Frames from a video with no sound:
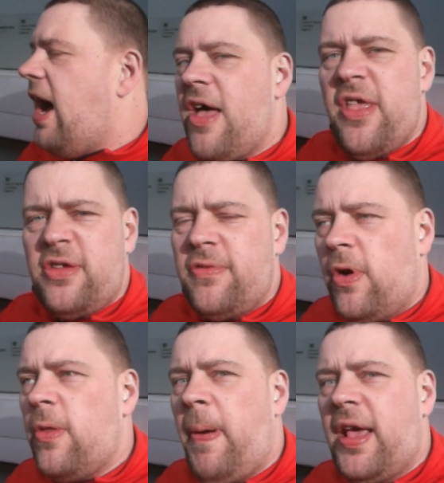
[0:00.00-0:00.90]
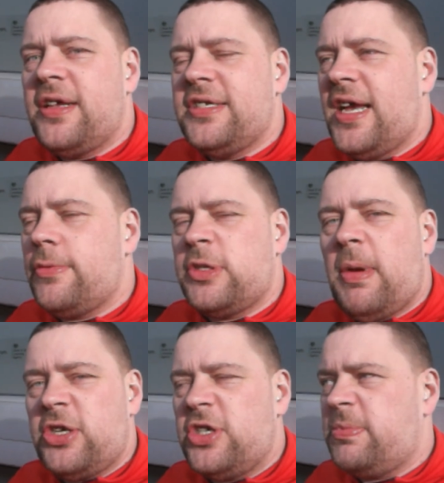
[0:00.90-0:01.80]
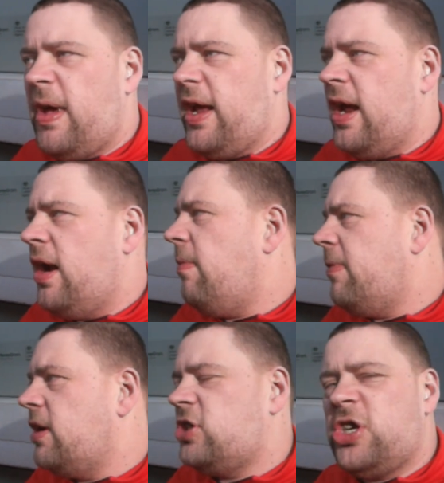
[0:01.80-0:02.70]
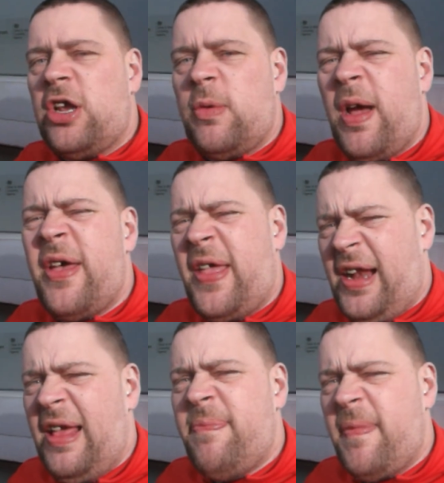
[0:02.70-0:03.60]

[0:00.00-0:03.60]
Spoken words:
and then you've got the Paignton Town Smashers, mate, and I'm going to show you where they live,